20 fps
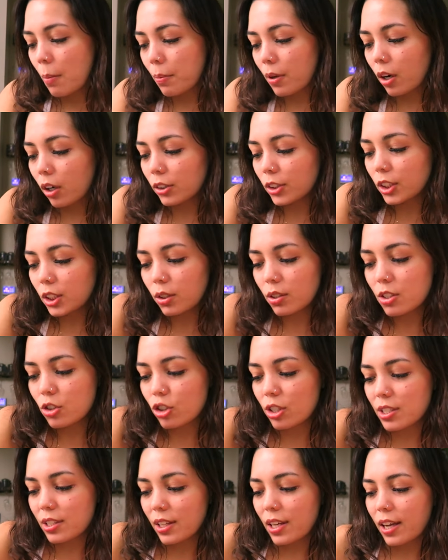but also it's
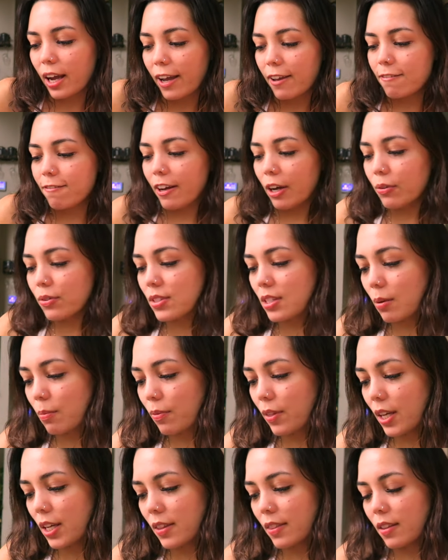just like I found
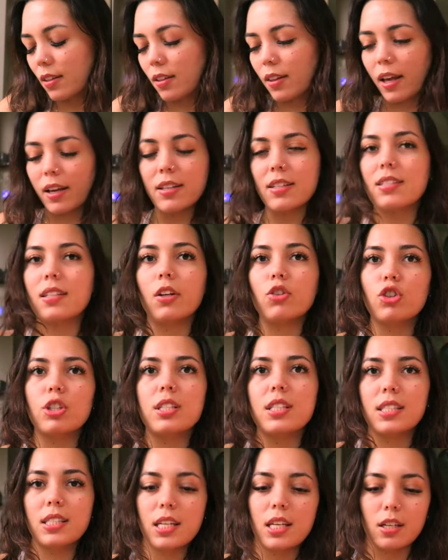something that is such a
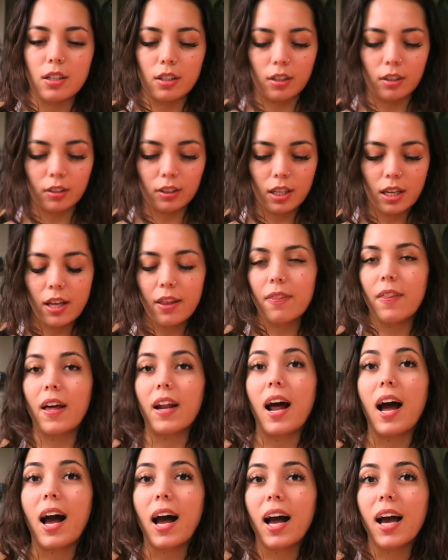steal
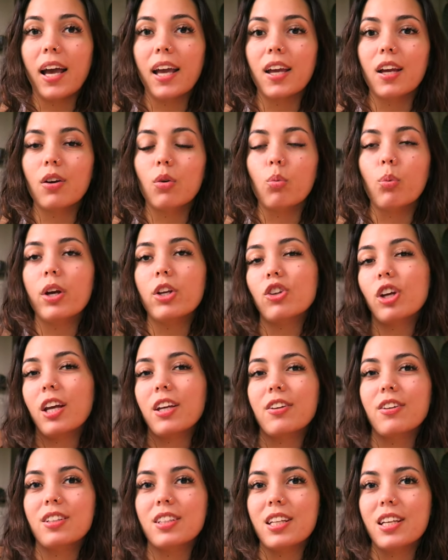that I wish I
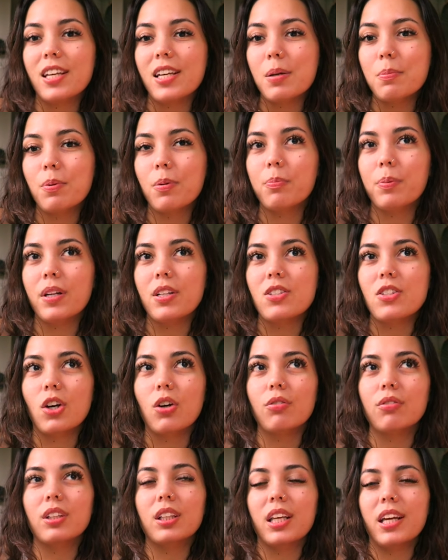could keep, but
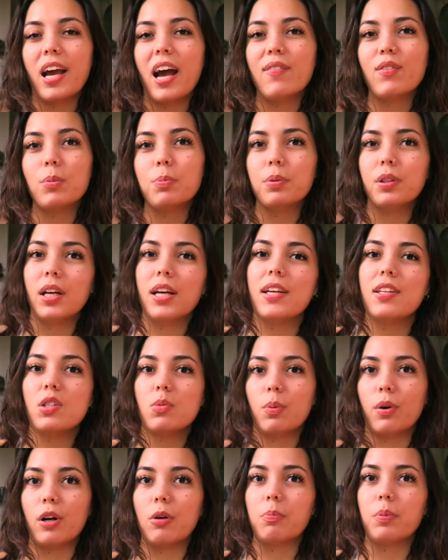don't really have a place,
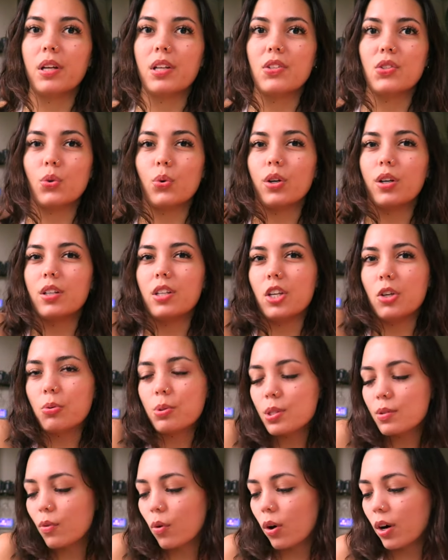purpose, or
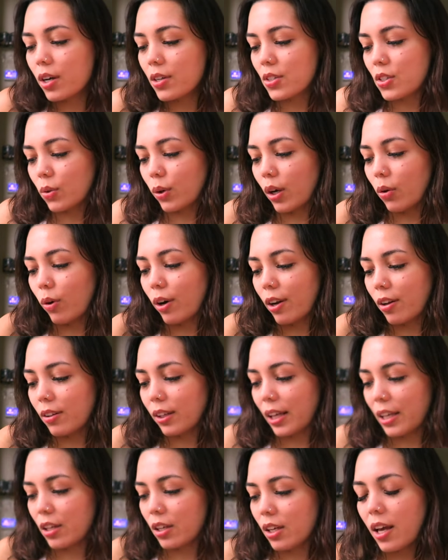use for. So I want to
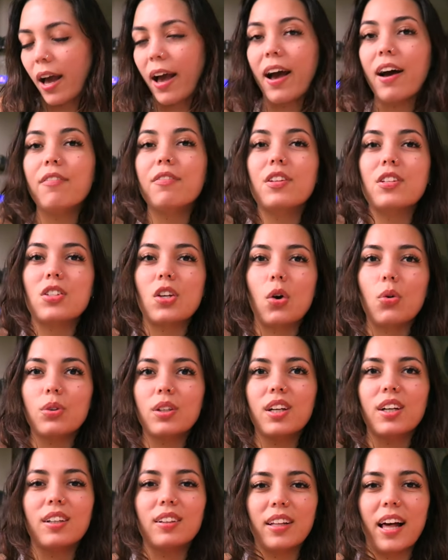like have this own
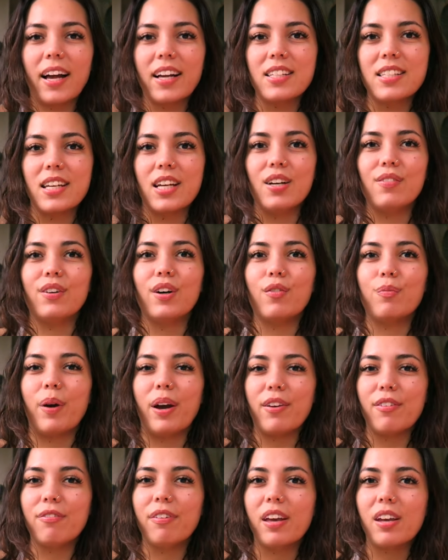collective of
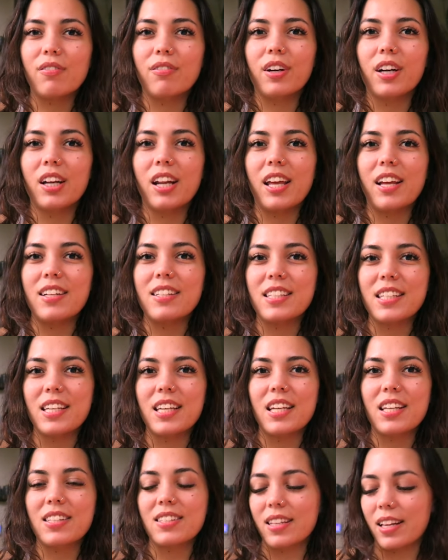my favorite
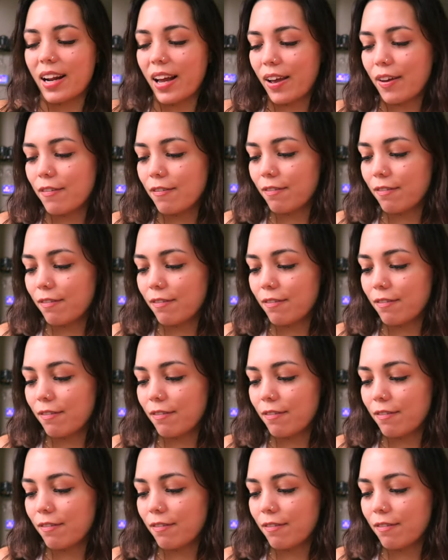antiques that I